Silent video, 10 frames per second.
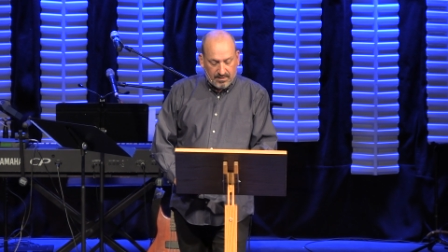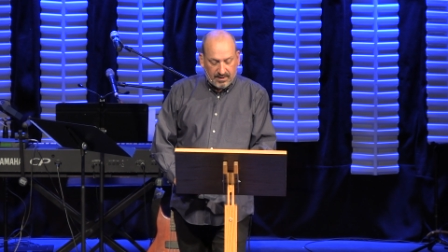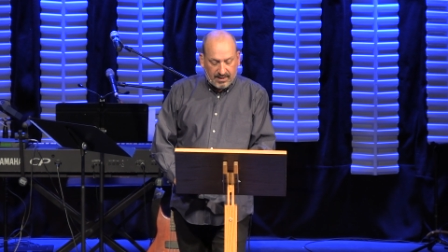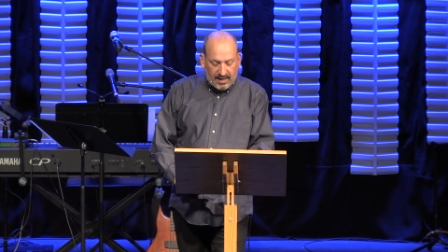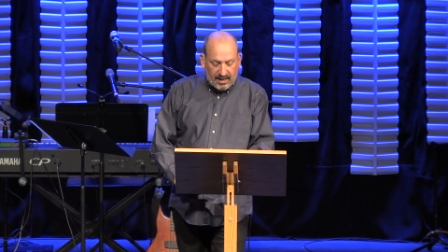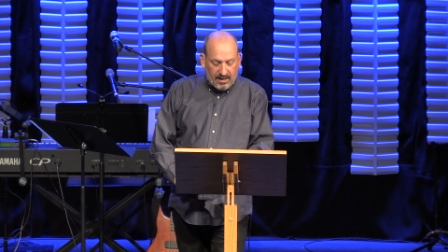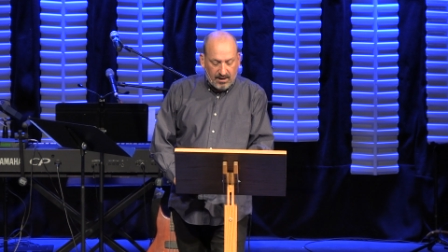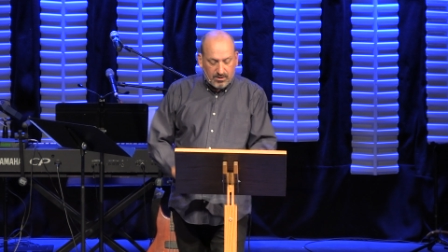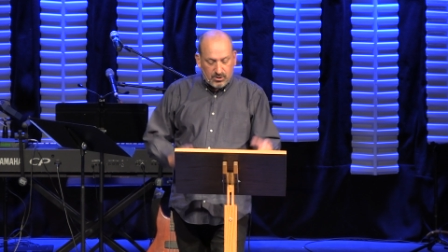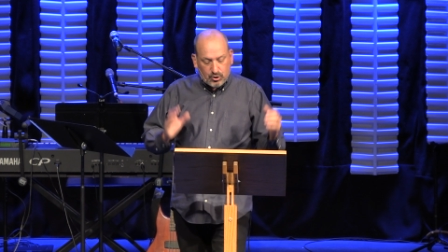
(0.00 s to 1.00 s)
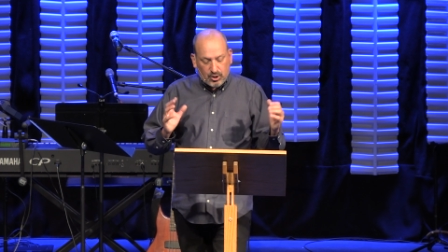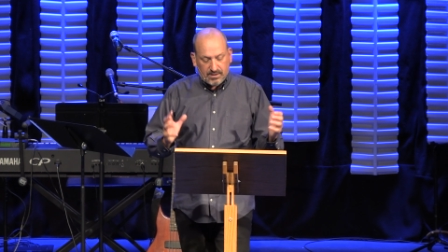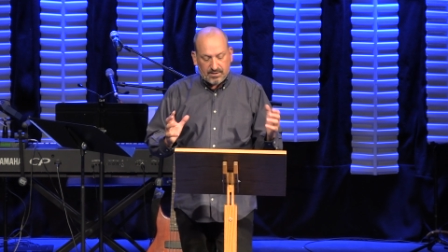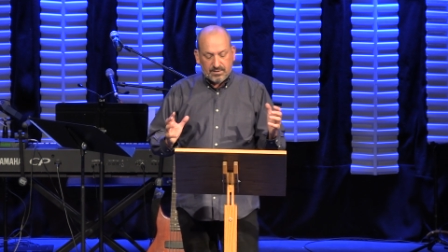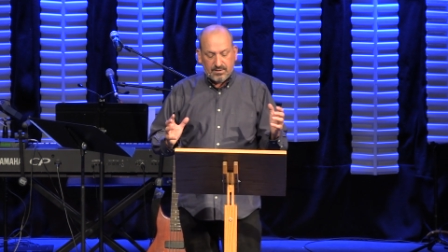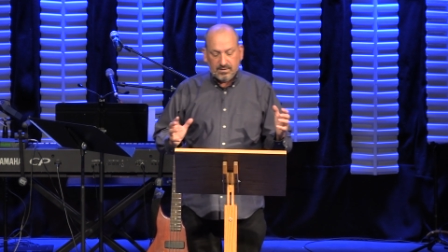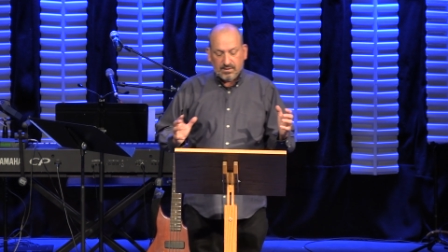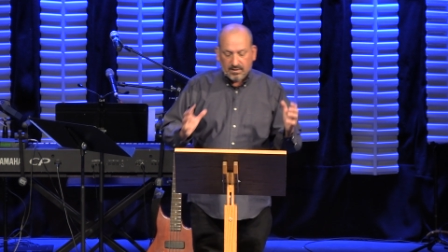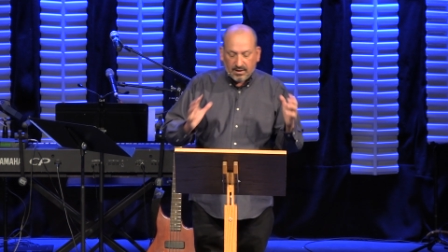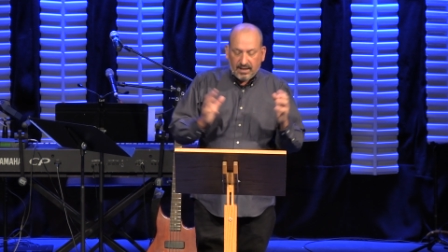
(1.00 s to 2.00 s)
The key here is Jesus.
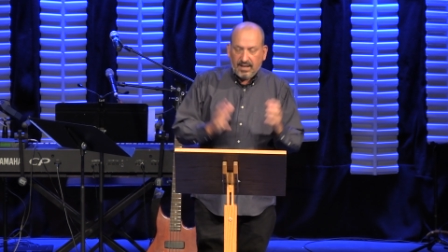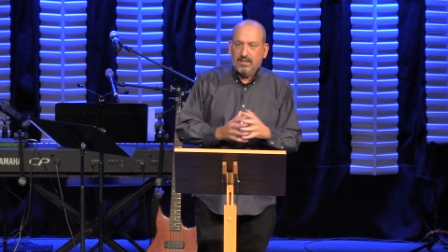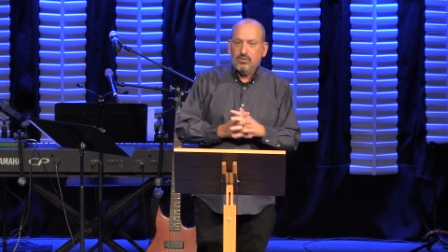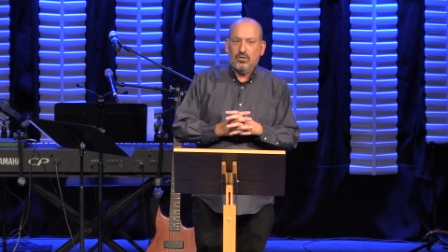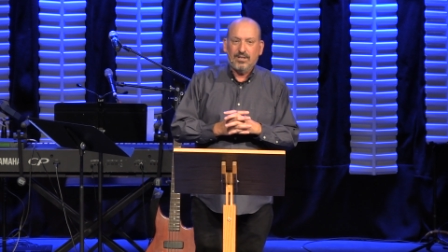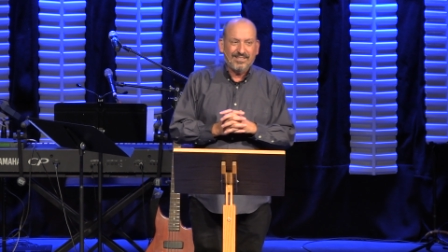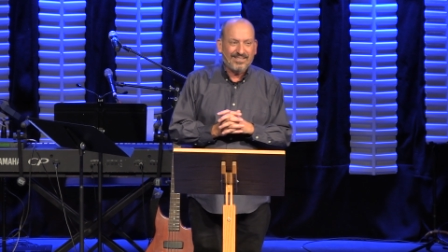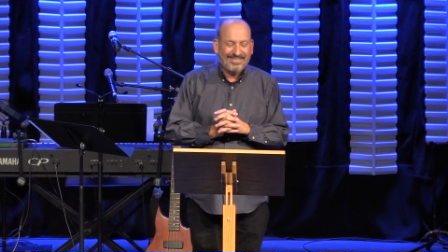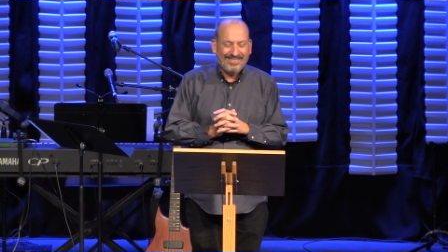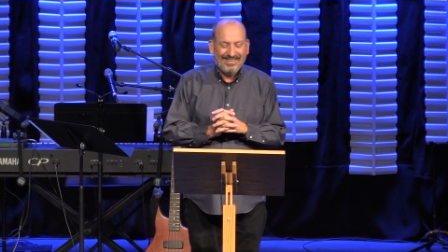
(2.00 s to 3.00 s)
The key is Jesus.